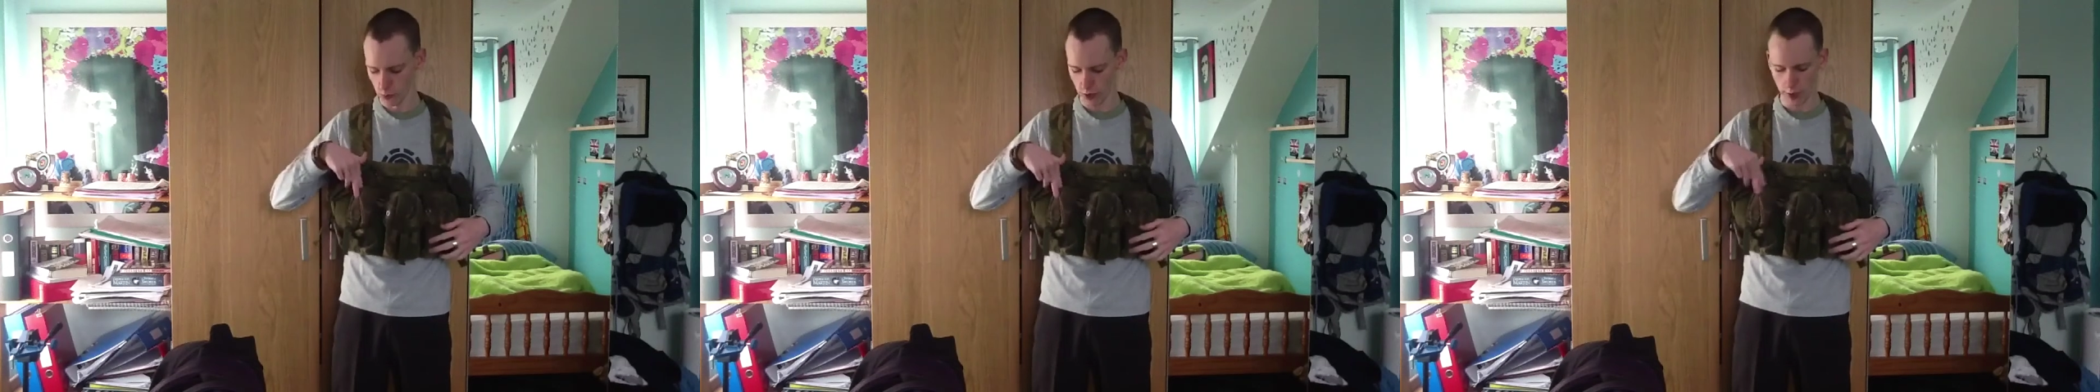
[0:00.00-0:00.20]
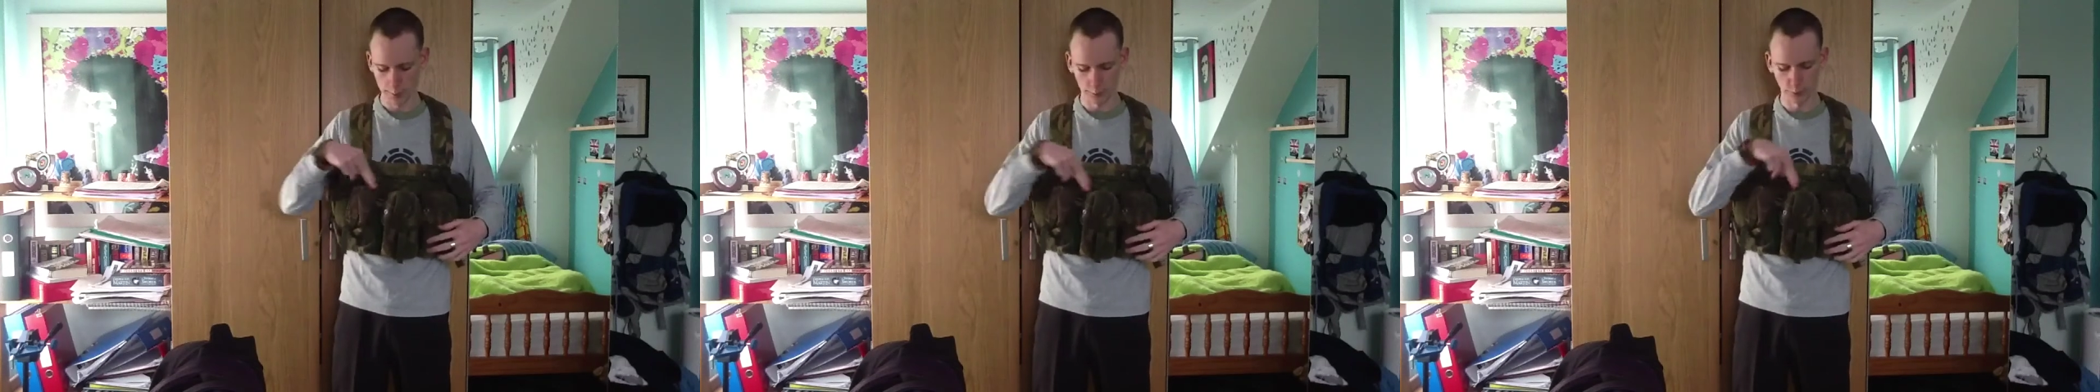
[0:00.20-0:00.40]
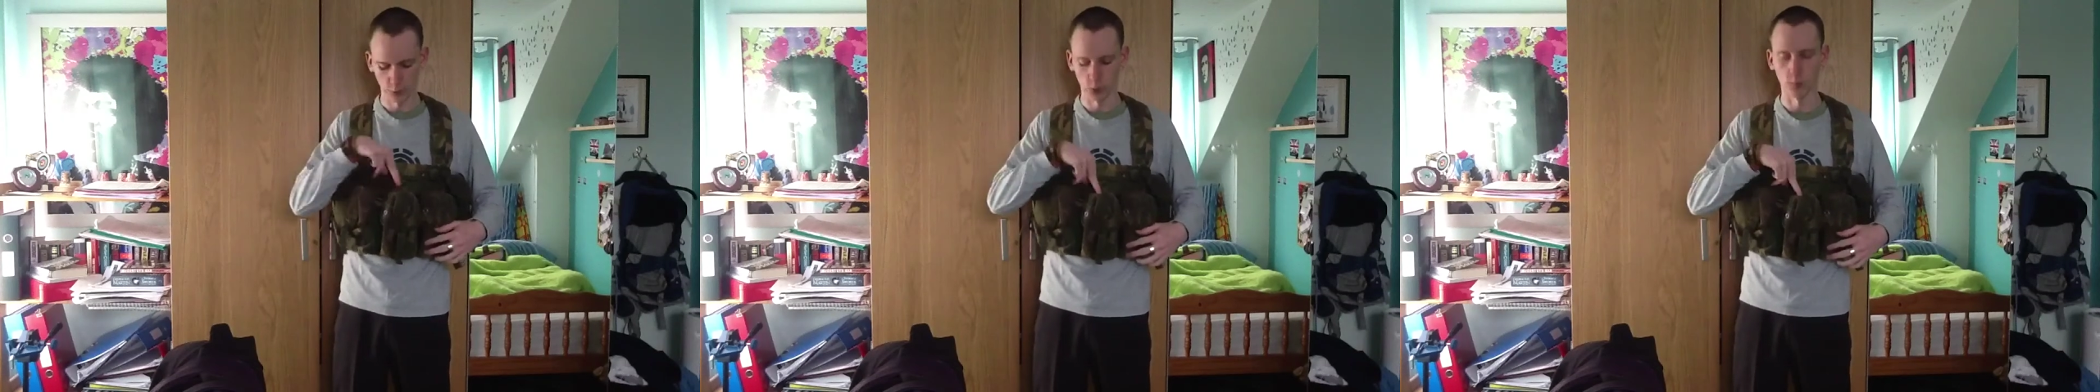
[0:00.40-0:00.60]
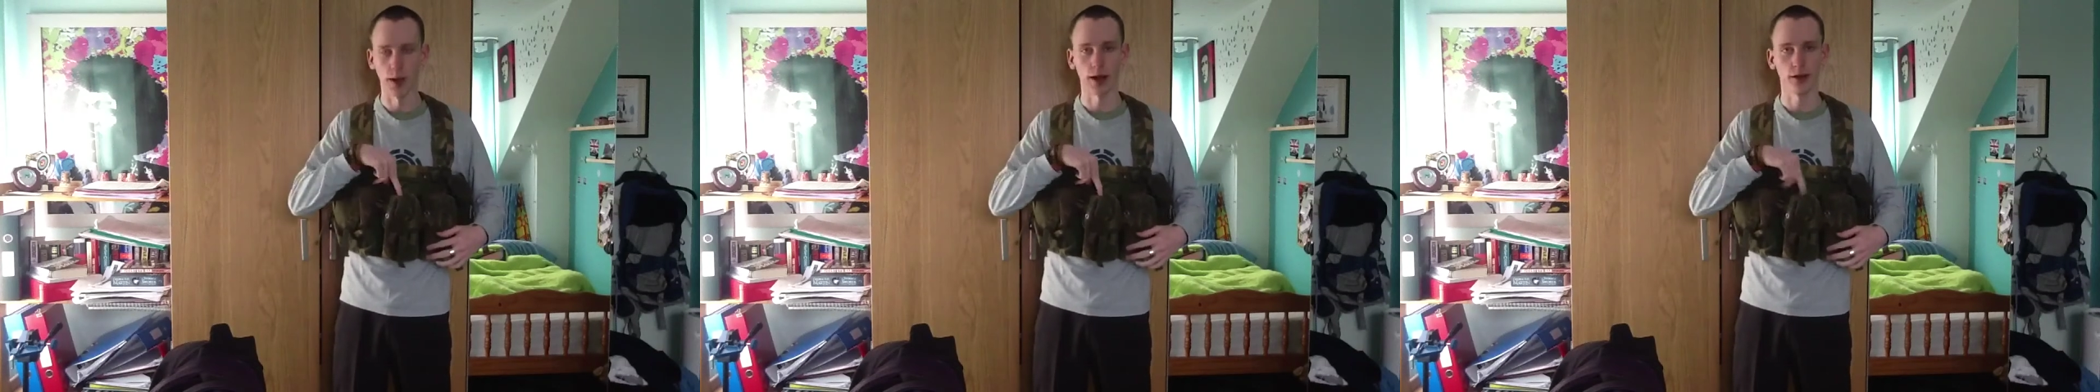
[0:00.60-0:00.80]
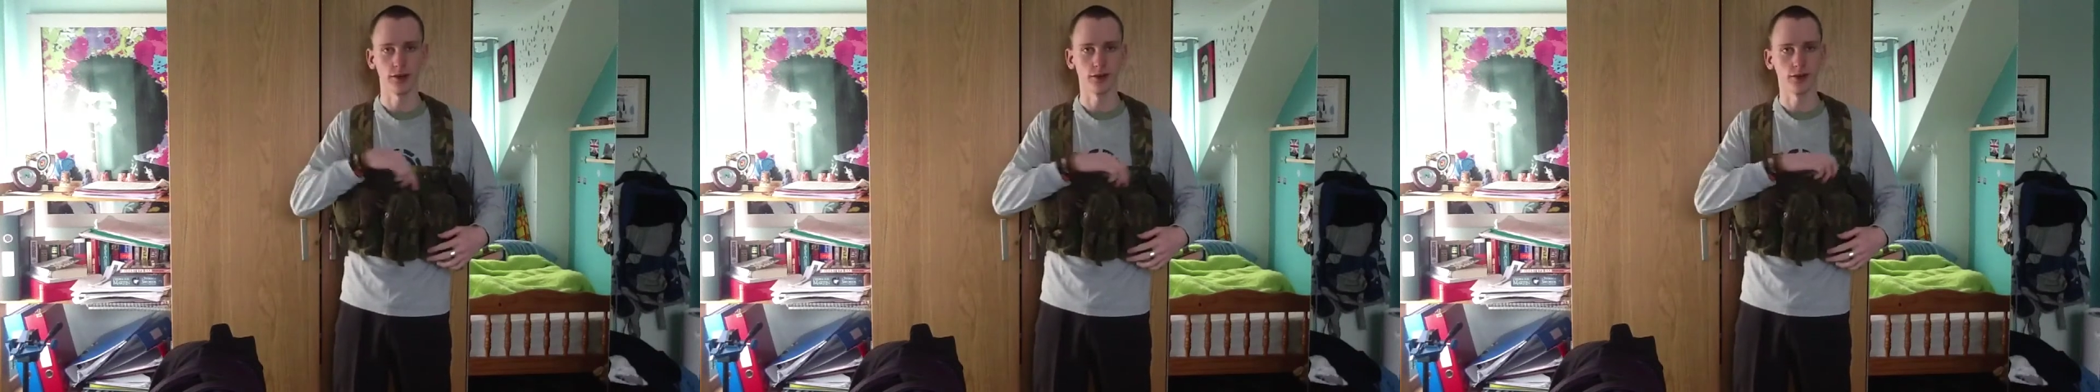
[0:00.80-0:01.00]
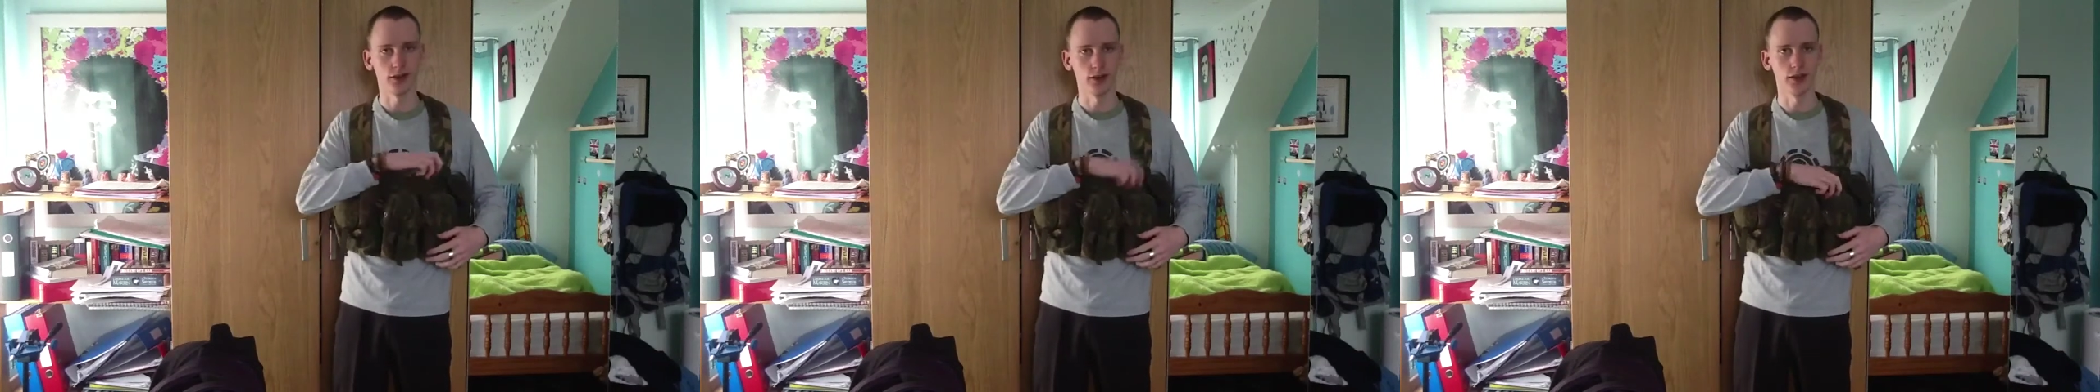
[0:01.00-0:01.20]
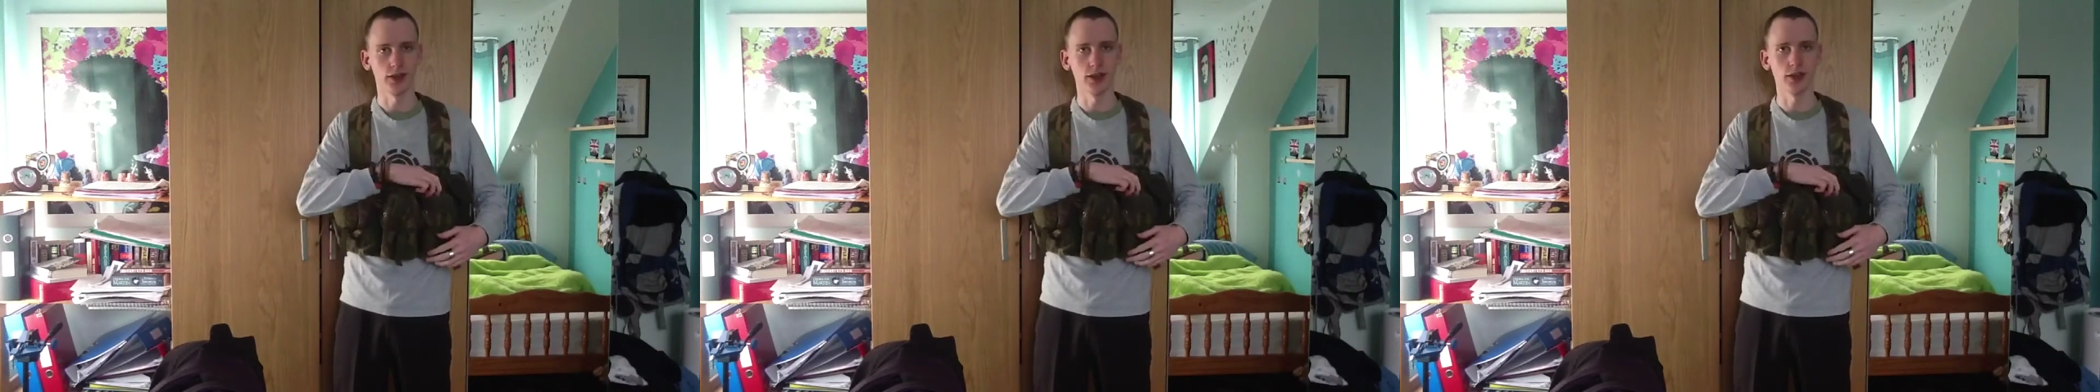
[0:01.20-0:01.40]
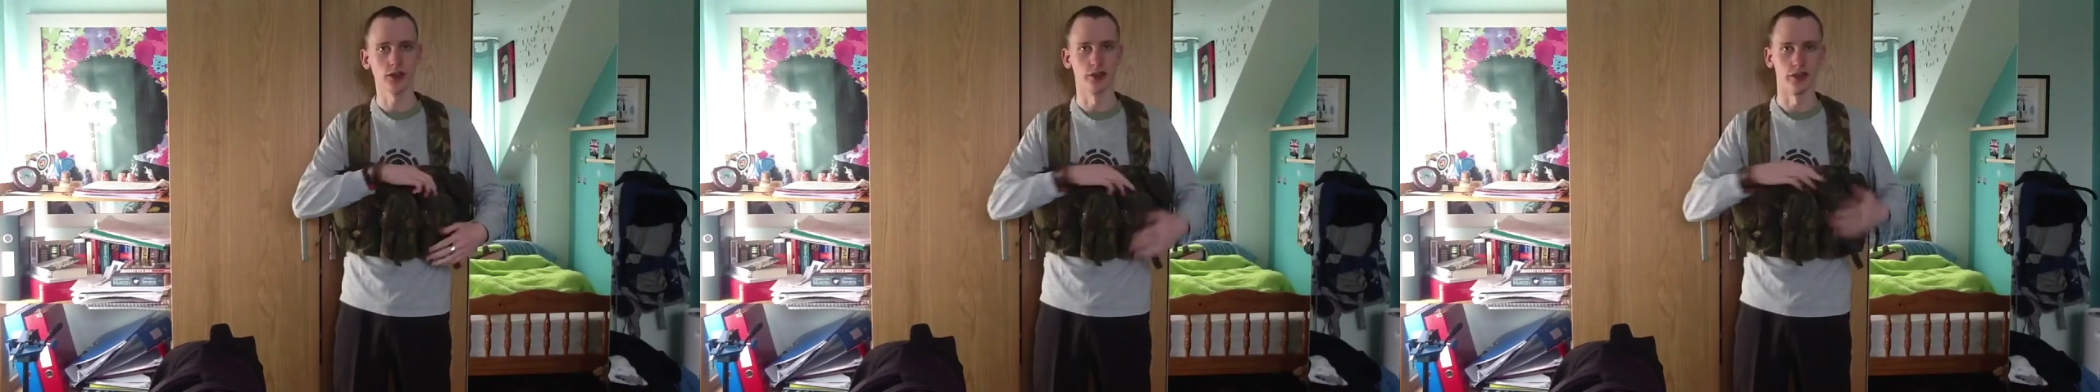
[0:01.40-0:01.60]
M4 mags in
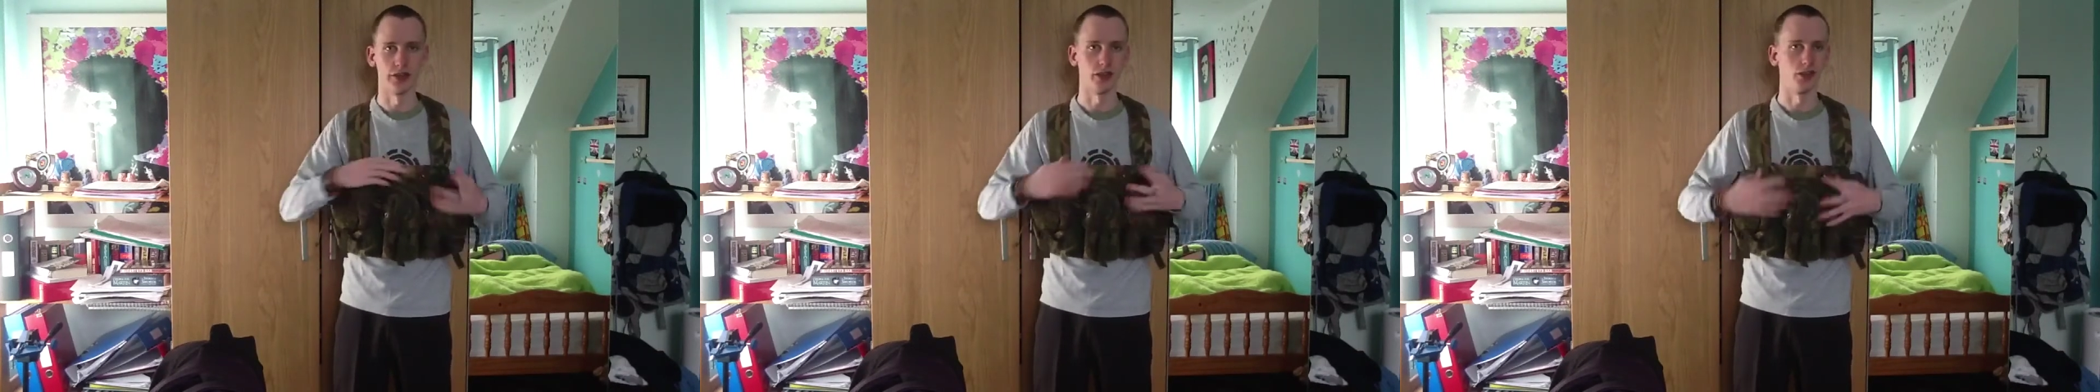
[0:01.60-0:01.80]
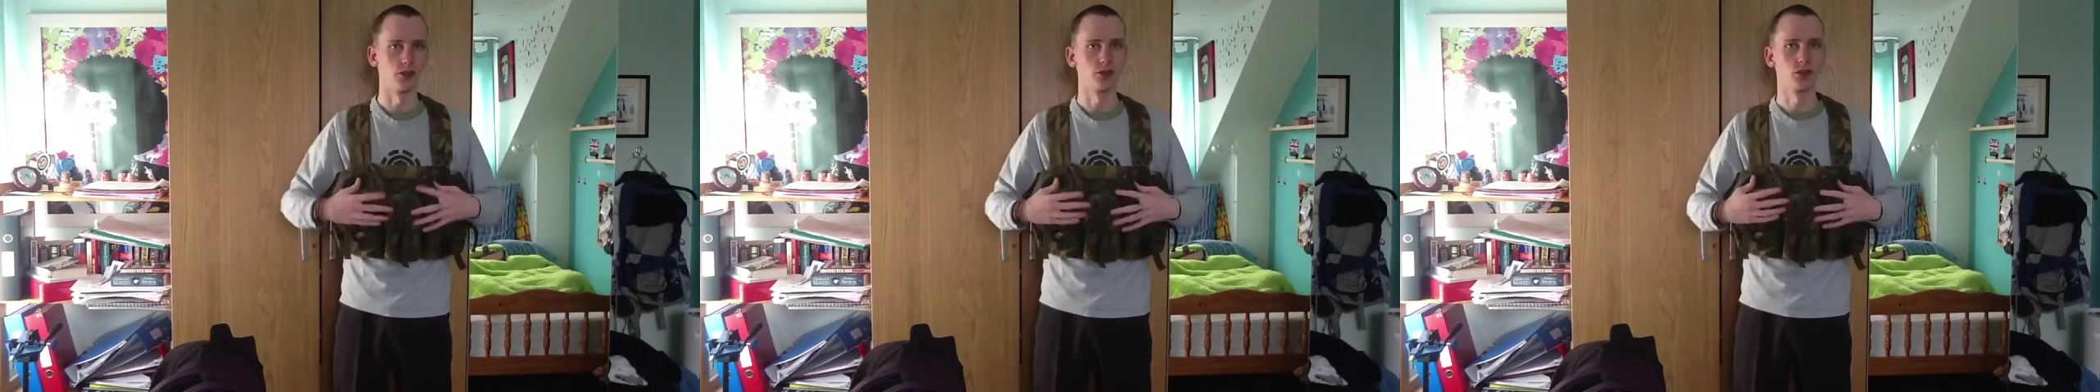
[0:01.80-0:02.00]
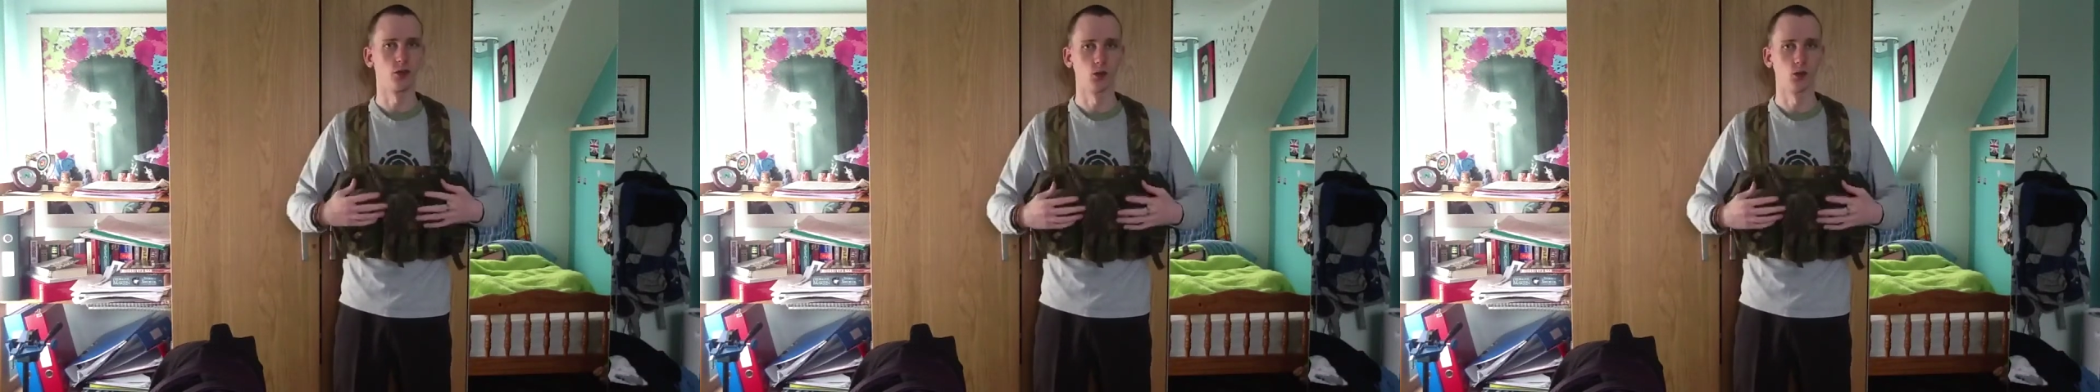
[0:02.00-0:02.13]
each of these,